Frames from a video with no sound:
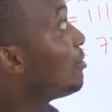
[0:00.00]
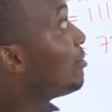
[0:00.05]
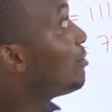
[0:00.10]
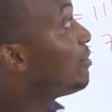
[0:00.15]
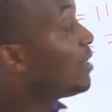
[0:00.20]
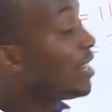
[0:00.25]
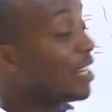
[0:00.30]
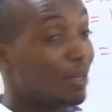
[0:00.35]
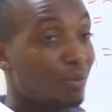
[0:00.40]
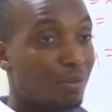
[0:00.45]

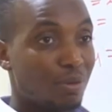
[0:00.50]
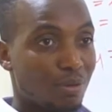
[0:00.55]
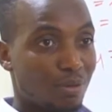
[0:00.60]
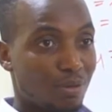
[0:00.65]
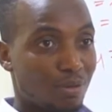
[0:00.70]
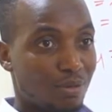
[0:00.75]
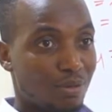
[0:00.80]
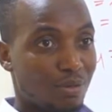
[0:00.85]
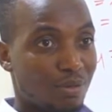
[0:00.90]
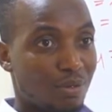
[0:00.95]
Variable.
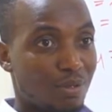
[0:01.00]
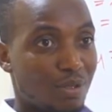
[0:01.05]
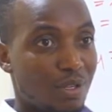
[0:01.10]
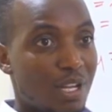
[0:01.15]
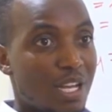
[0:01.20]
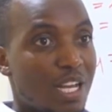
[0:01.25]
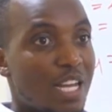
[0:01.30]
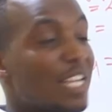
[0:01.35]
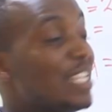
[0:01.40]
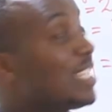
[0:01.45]

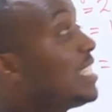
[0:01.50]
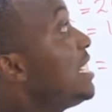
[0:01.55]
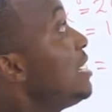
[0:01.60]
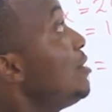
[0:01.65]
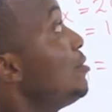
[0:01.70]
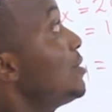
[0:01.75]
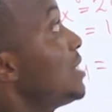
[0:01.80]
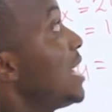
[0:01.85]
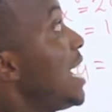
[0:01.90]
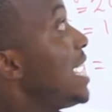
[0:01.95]

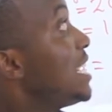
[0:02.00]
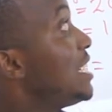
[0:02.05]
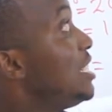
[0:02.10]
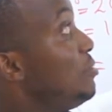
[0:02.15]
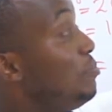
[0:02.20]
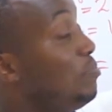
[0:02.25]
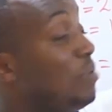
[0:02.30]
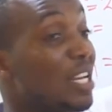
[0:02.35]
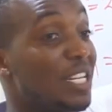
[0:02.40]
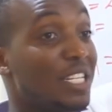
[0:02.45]
Sales
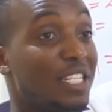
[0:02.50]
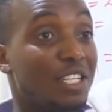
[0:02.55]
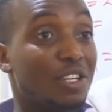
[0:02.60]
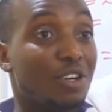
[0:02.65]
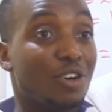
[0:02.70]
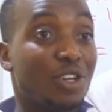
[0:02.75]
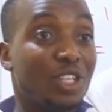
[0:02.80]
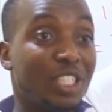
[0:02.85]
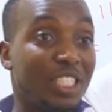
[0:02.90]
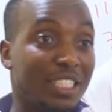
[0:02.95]
are
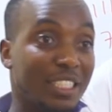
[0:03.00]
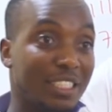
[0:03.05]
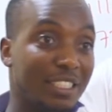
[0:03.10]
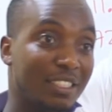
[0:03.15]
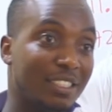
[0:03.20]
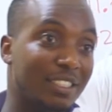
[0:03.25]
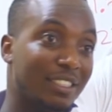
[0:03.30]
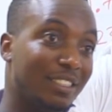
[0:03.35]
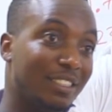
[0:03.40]
depending on